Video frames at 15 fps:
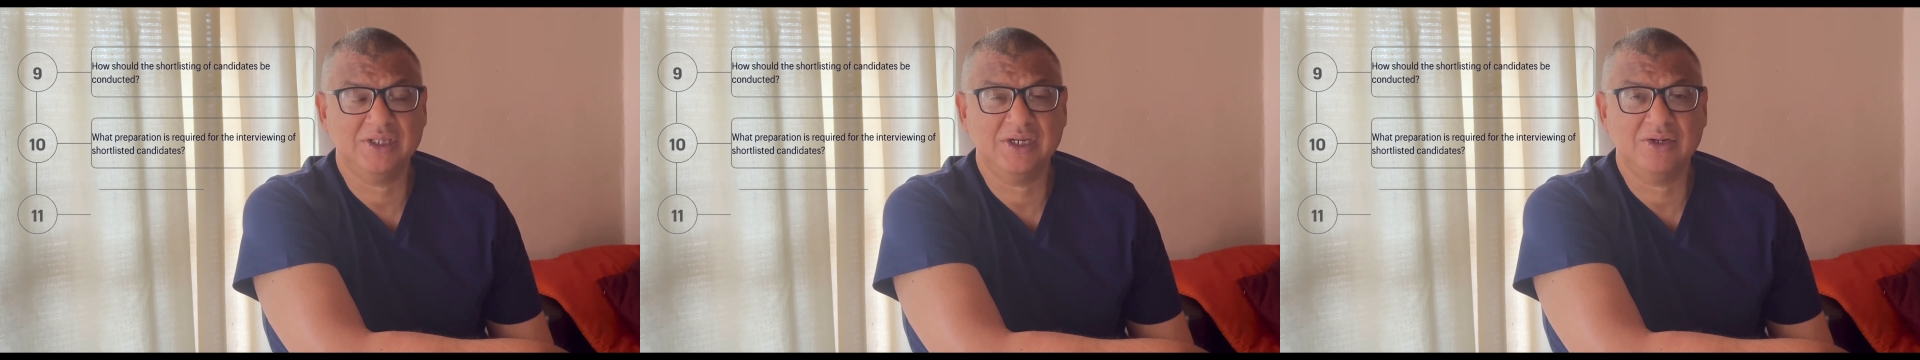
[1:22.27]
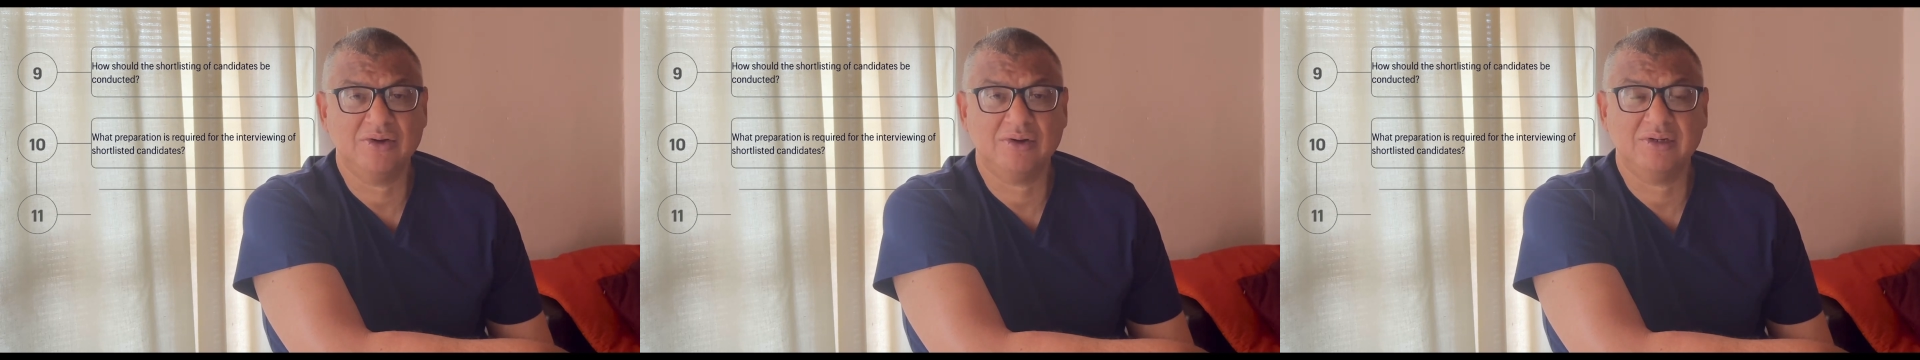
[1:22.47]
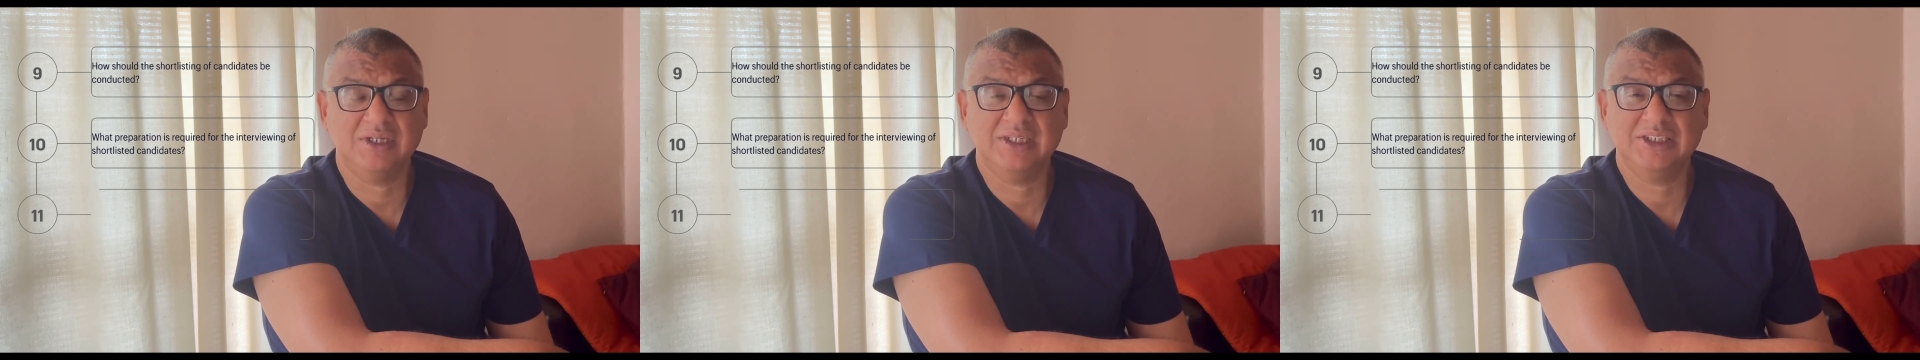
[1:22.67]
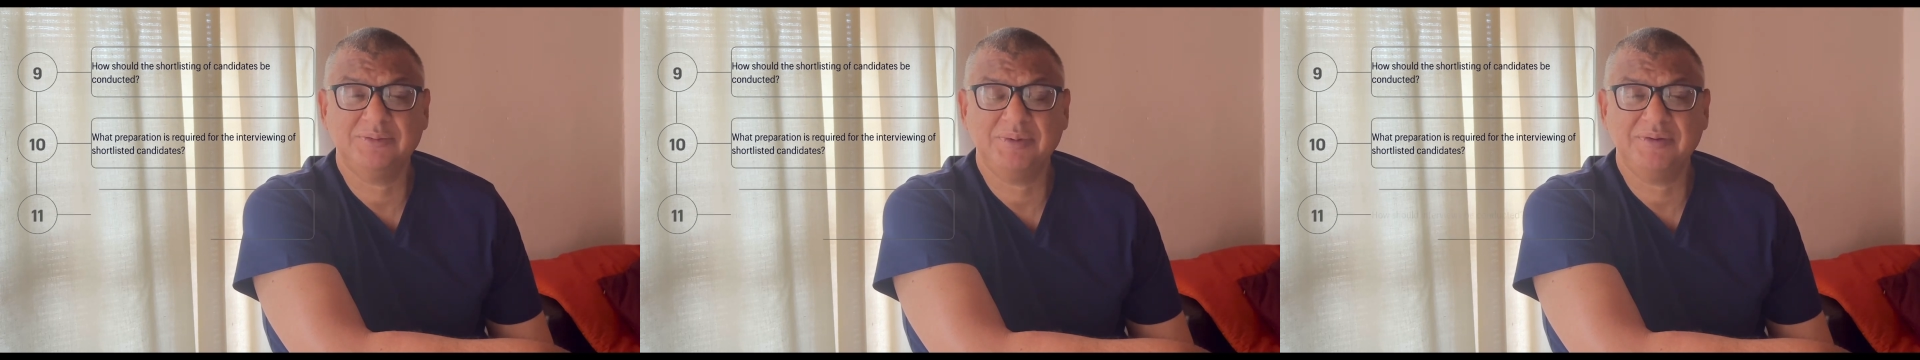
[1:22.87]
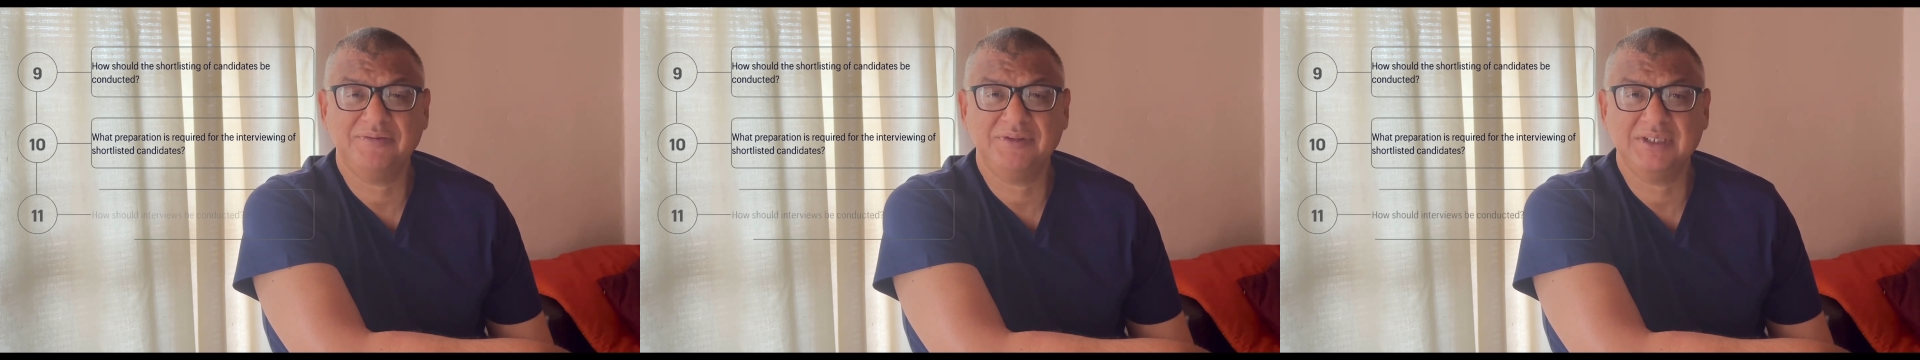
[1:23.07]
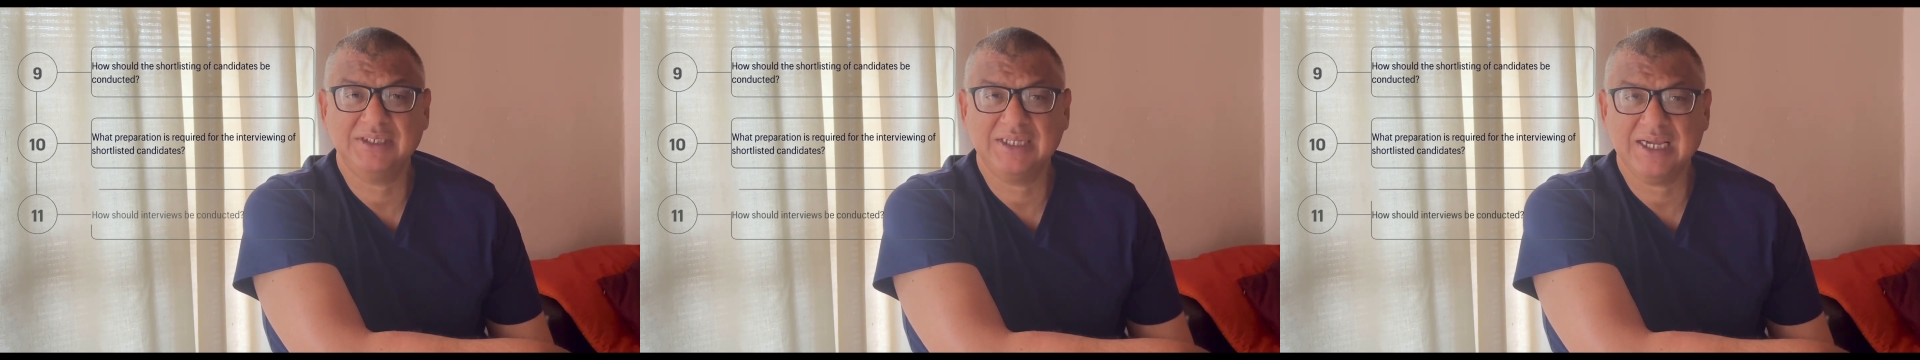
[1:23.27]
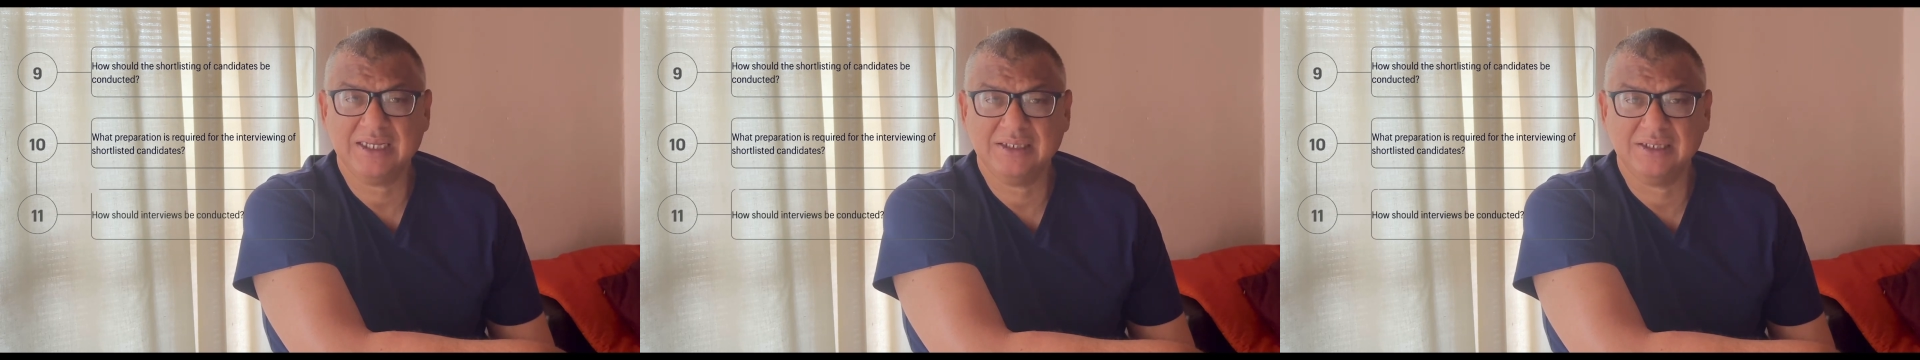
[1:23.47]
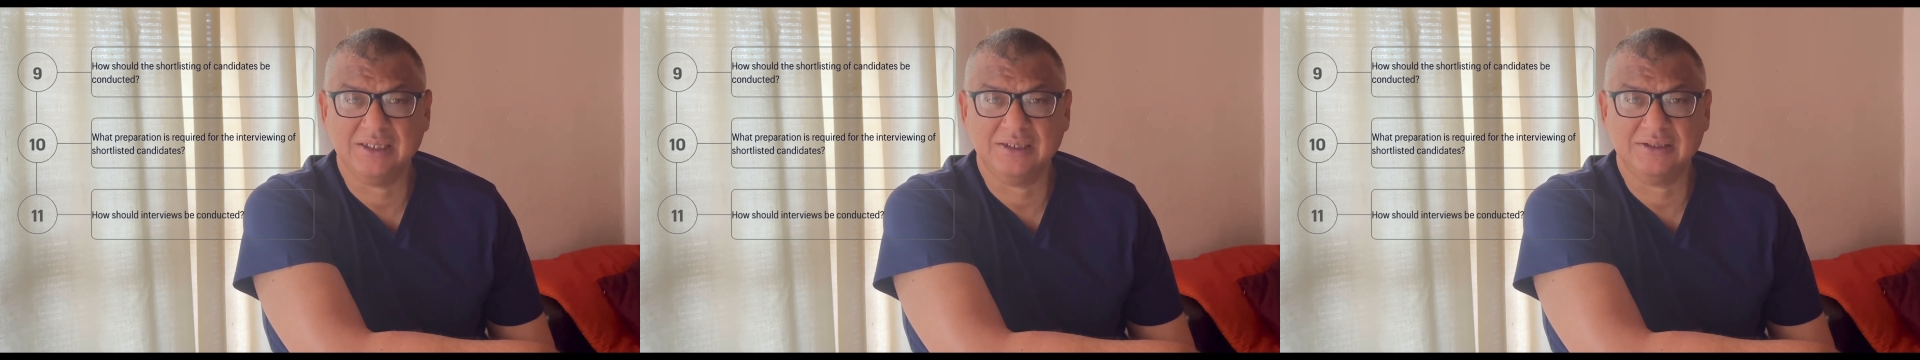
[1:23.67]
regarding its preferred
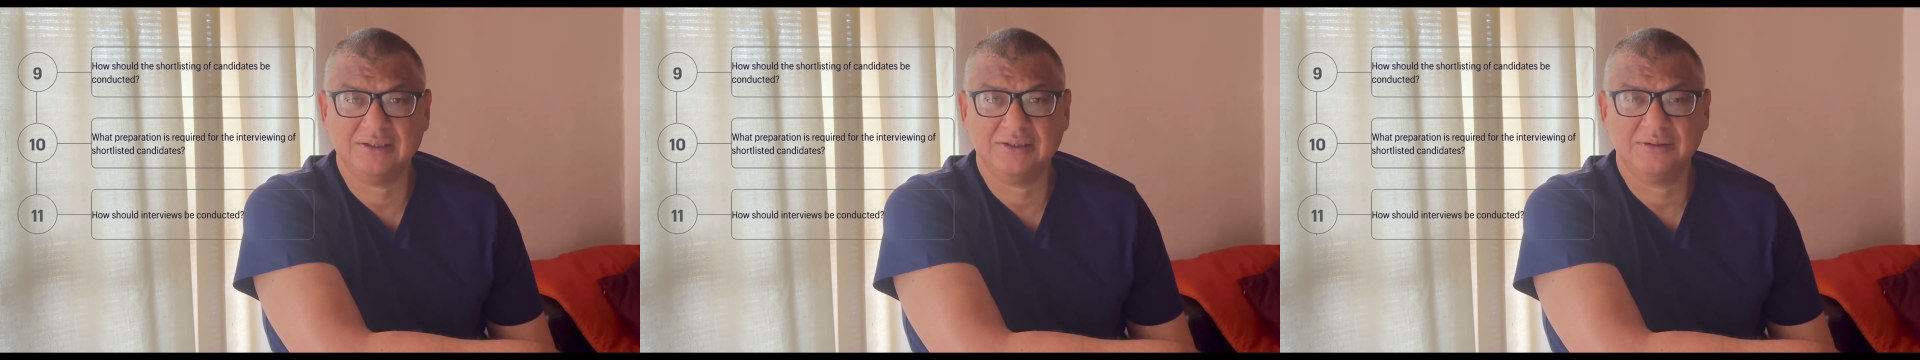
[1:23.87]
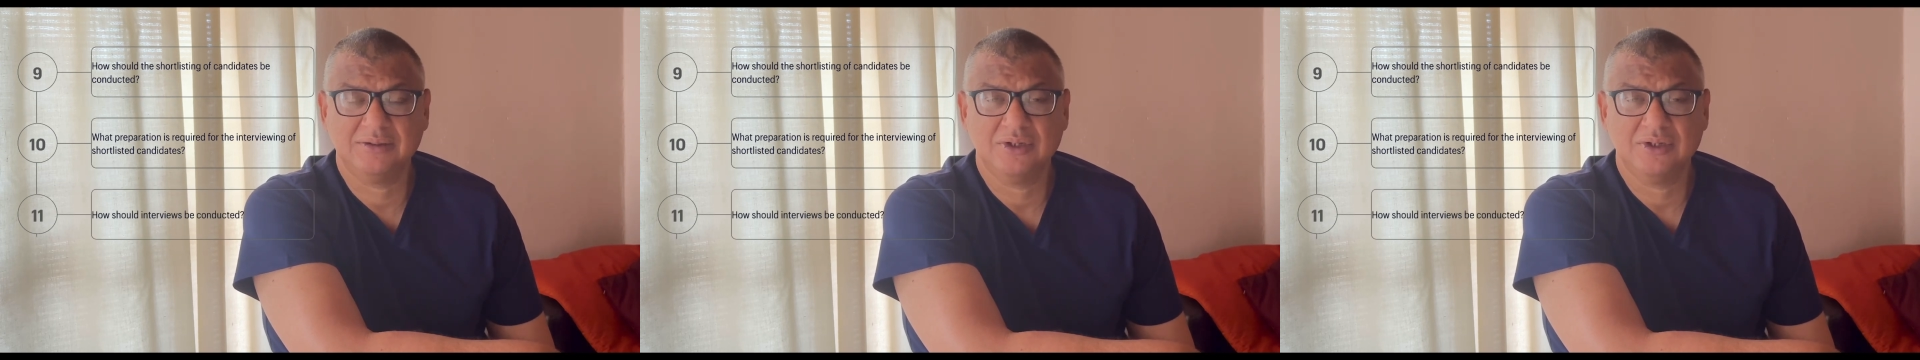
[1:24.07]
candidates?